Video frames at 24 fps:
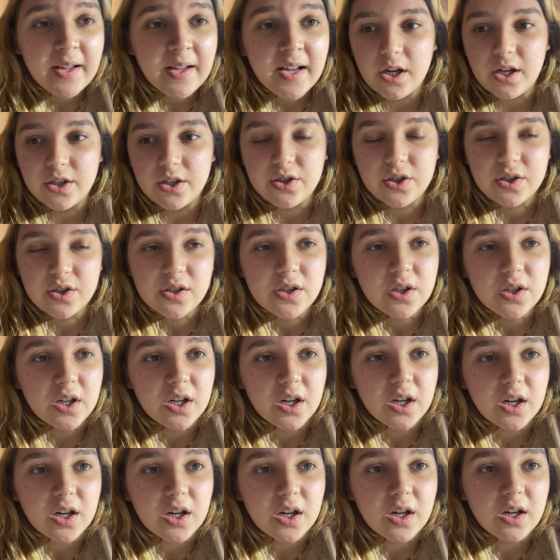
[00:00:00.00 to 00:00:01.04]
I just took
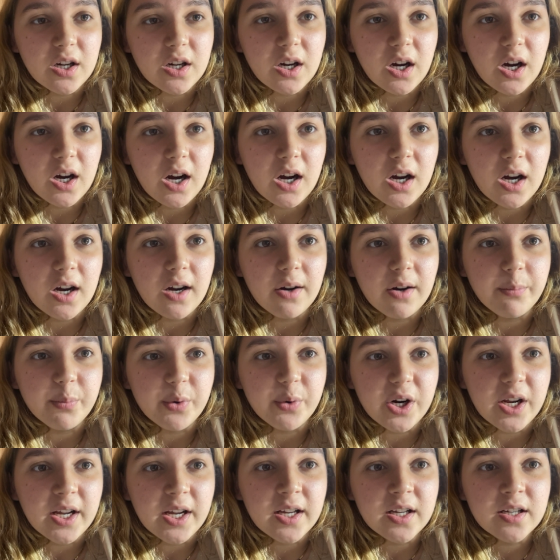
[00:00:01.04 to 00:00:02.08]
a, a
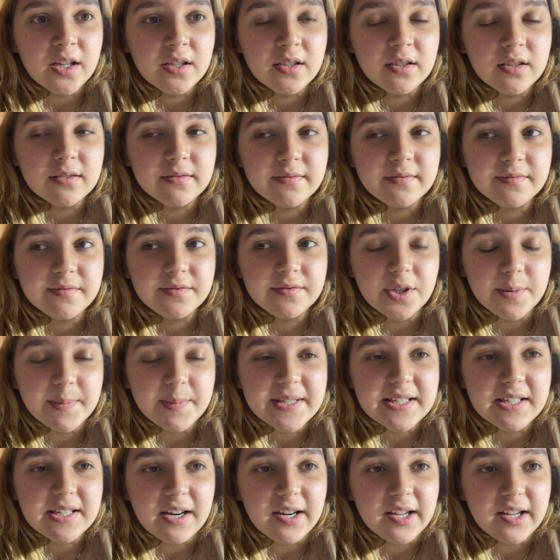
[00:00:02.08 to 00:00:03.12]
break from
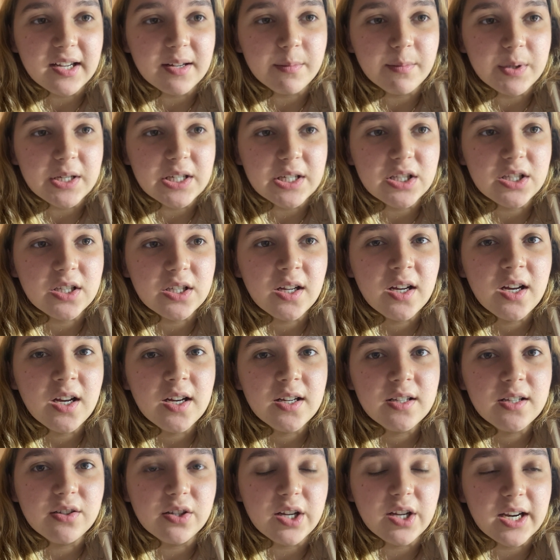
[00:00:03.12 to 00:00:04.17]
studying a bit
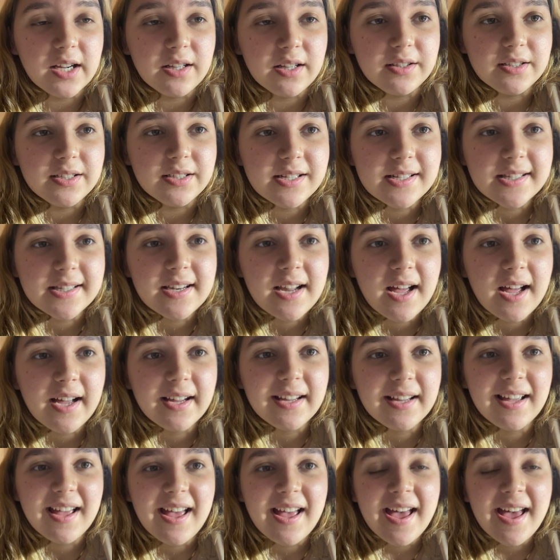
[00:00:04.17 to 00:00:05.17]
to get a little snack.